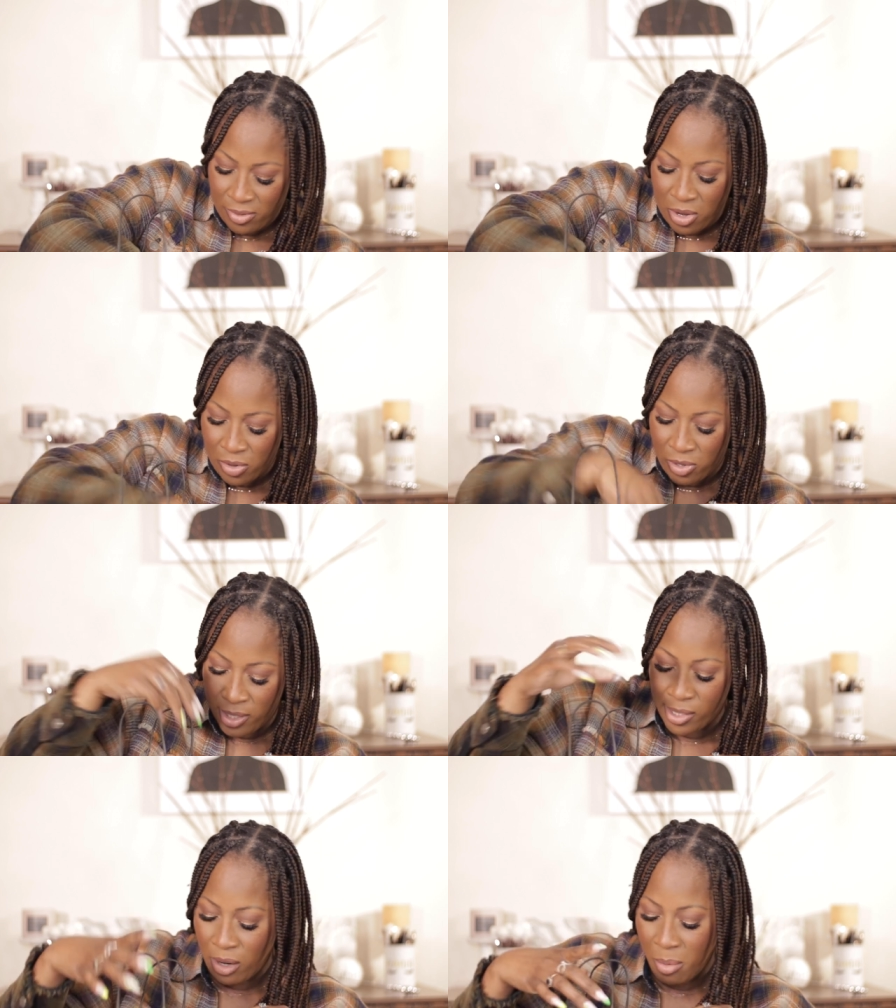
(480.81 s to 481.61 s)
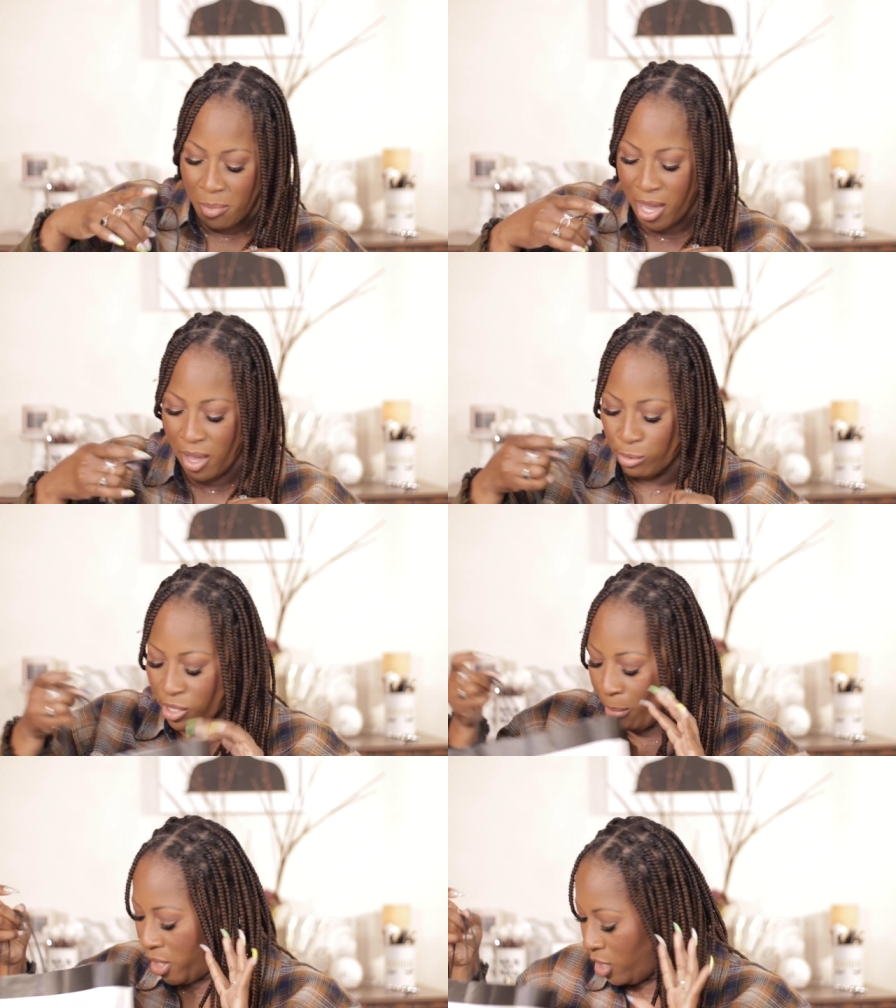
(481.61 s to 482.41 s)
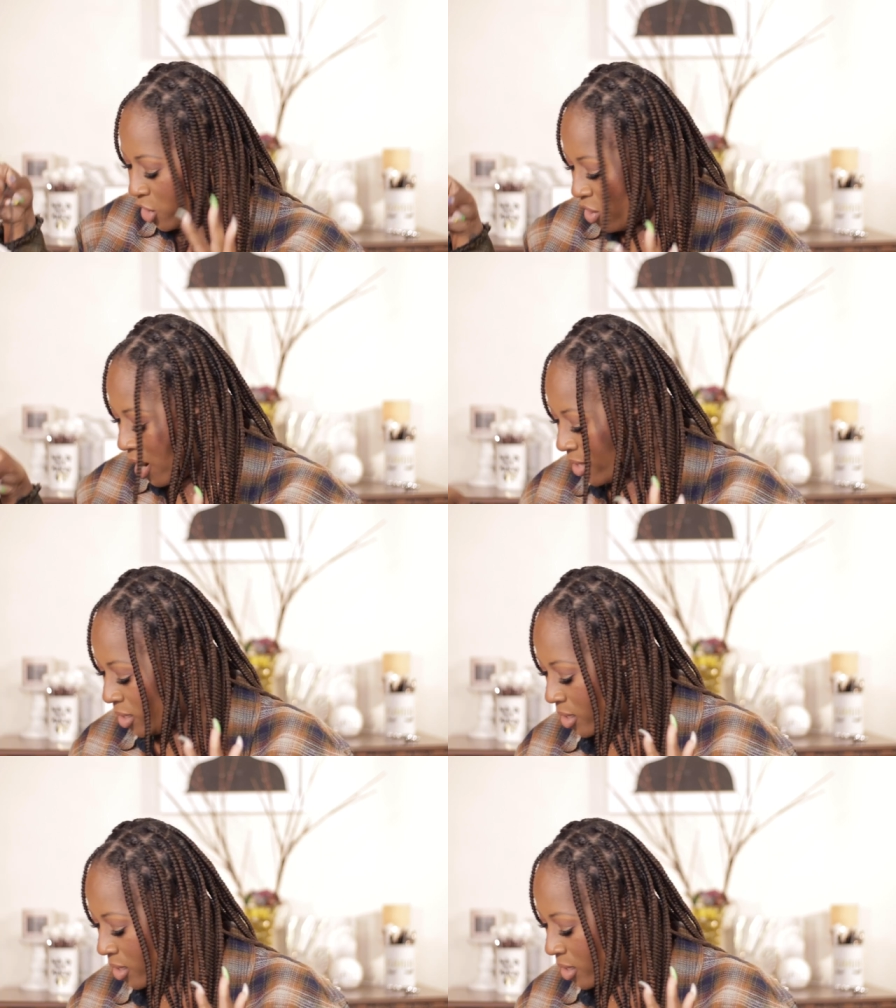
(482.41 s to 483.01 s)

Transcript: Oh, these are makeups. I'm gonna try to